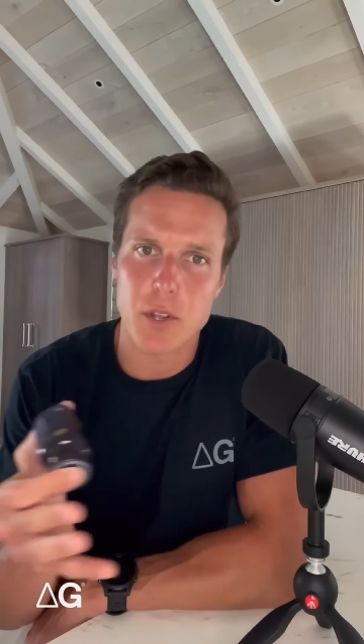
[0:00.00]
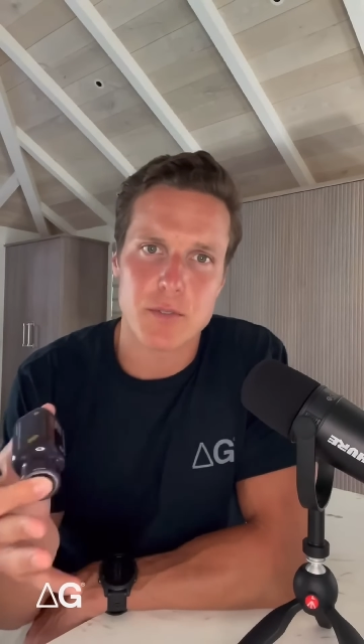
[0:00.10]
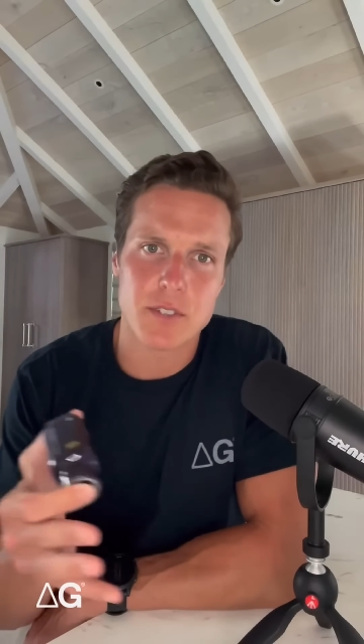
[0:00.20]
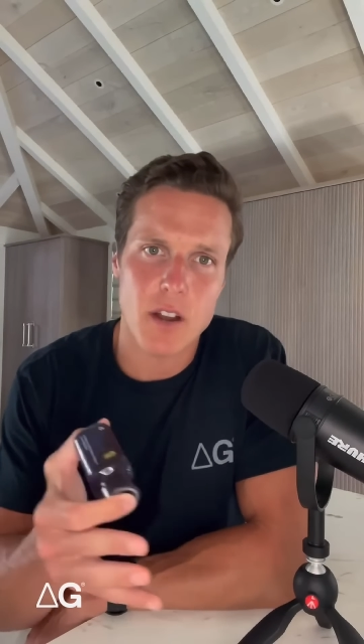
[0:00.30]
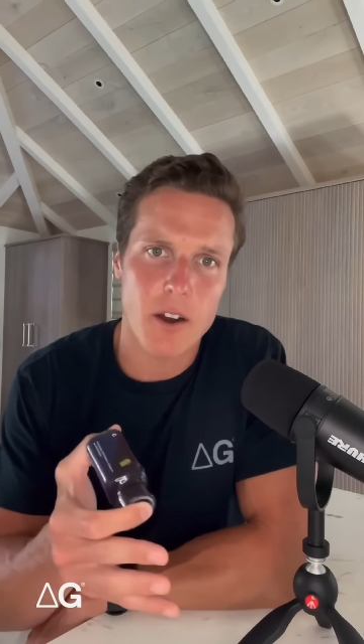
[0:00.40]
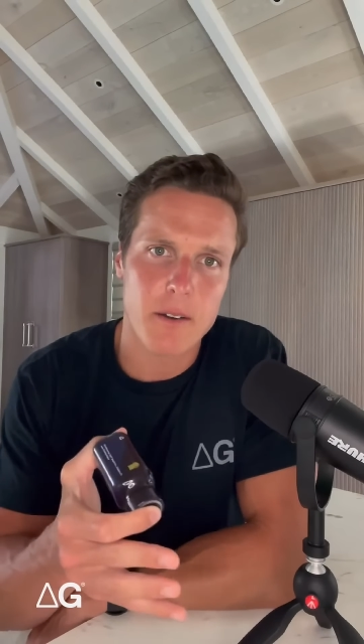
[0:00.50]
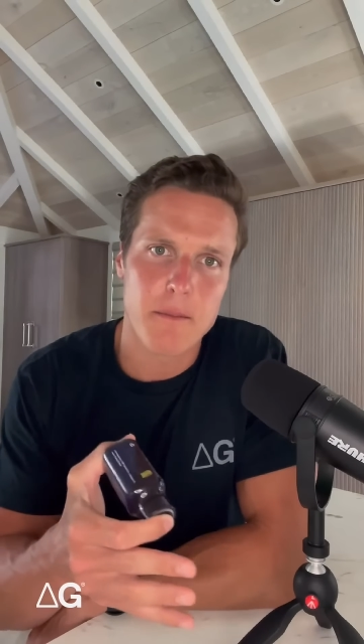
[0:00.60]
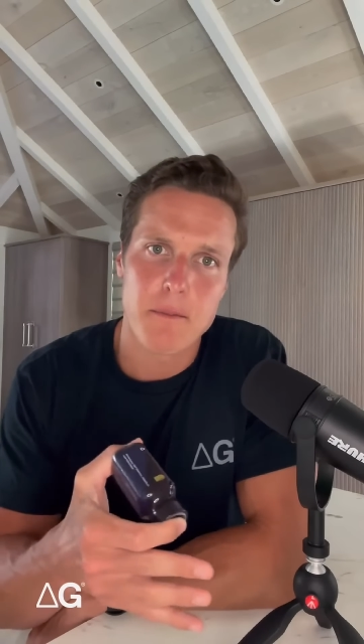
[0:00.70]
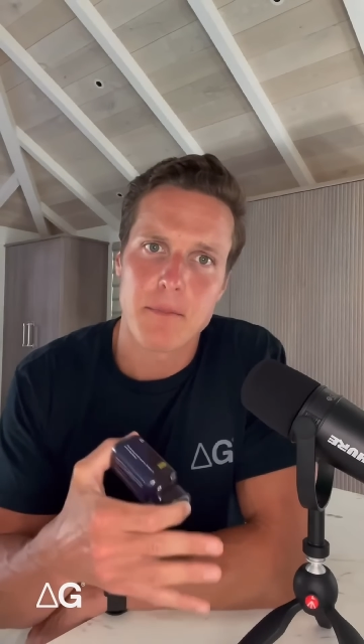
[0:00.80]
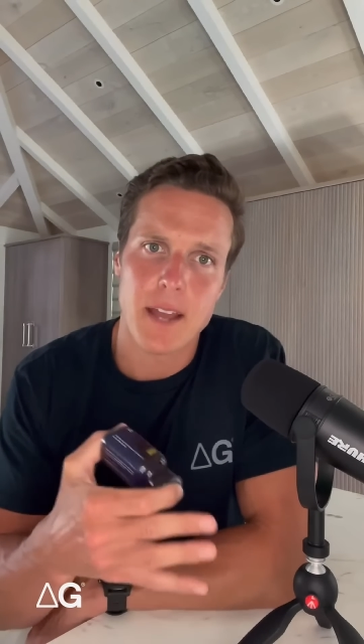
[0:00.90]
you start
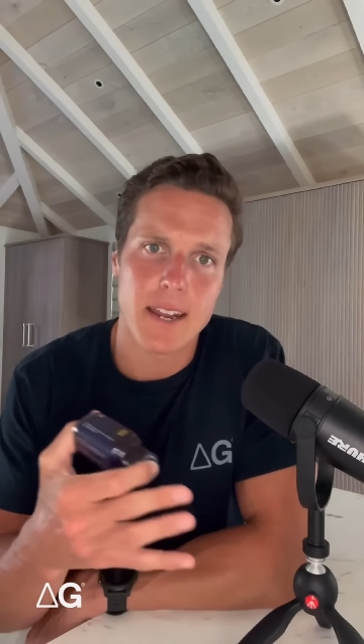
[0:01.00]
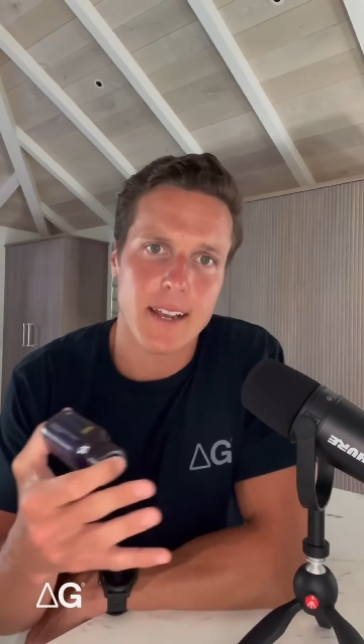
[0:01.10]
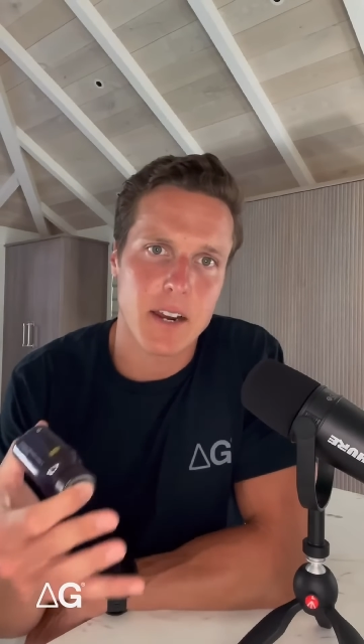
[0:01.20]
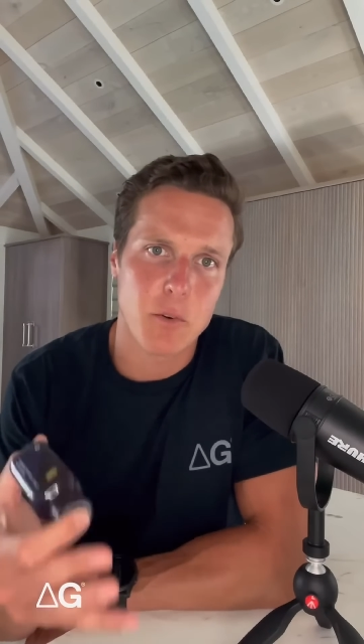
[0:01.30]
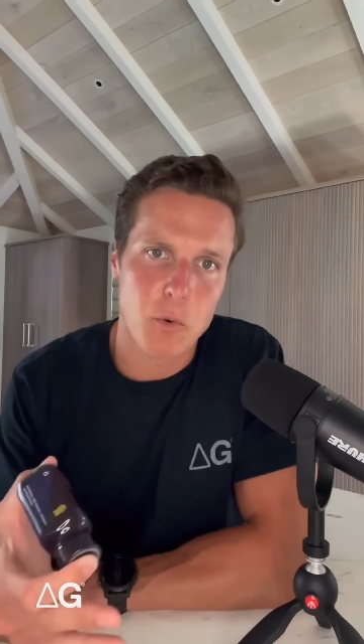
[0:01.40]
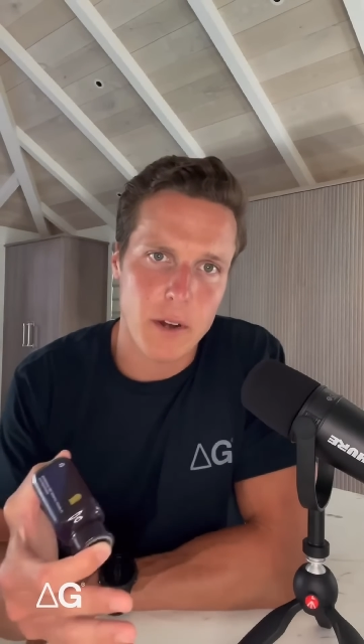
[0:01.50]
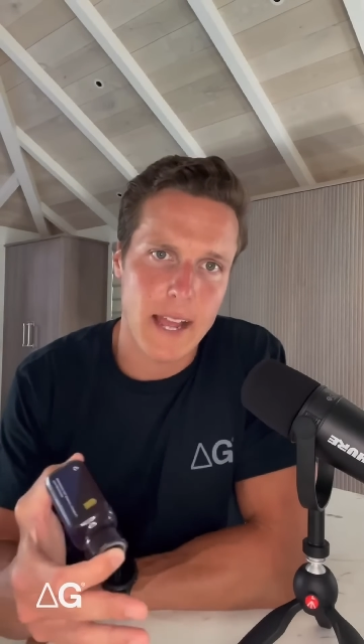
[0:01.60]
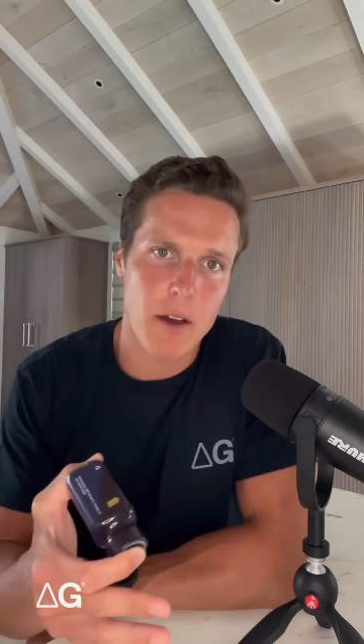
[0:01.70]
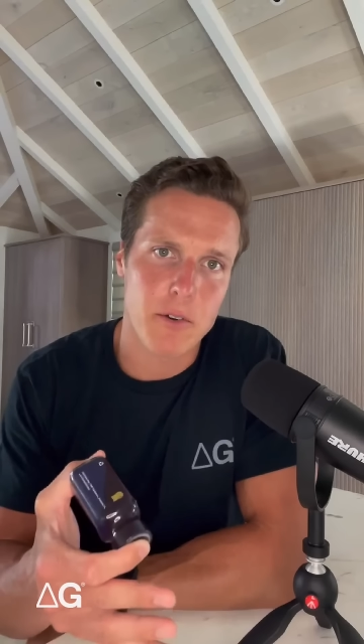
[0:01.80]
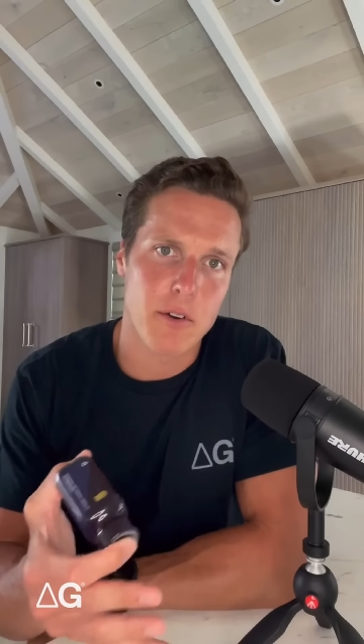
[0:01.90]
any kind of
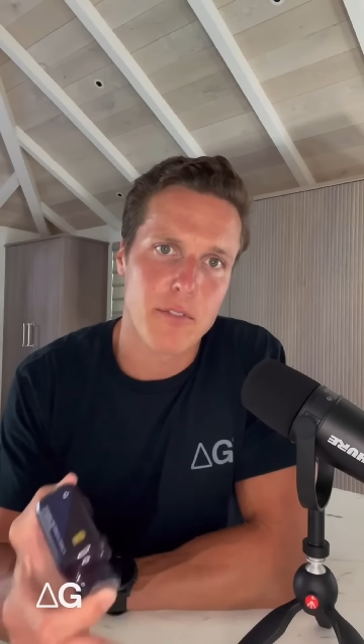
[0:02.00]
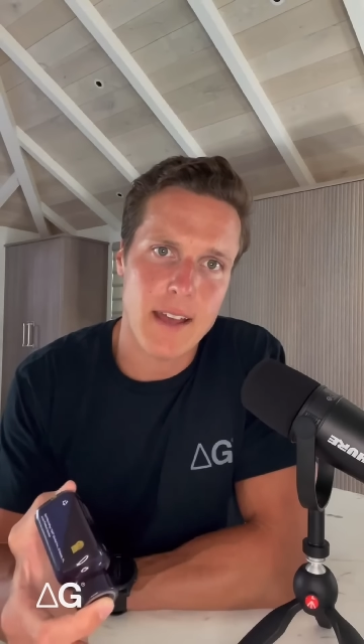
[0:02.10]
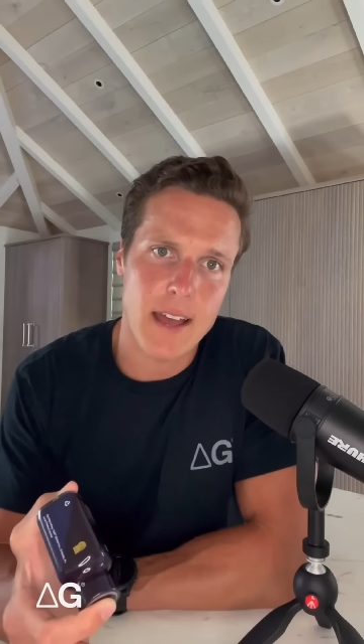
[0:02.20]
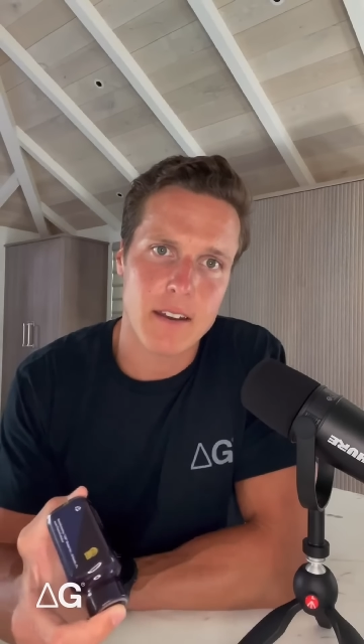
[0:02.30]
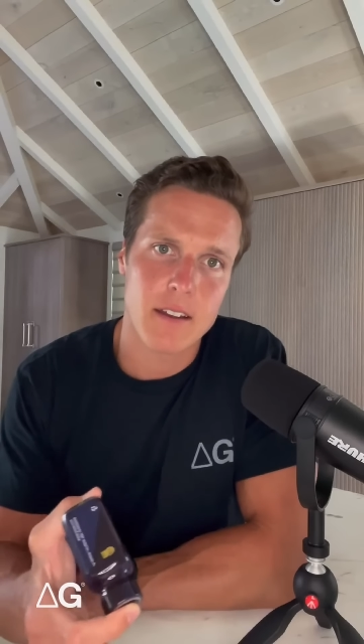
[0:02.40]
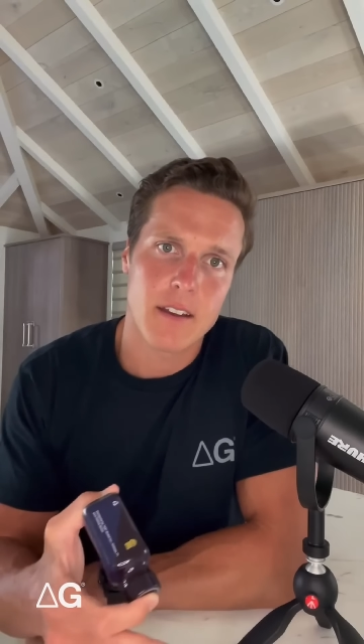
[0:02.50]
workout or event.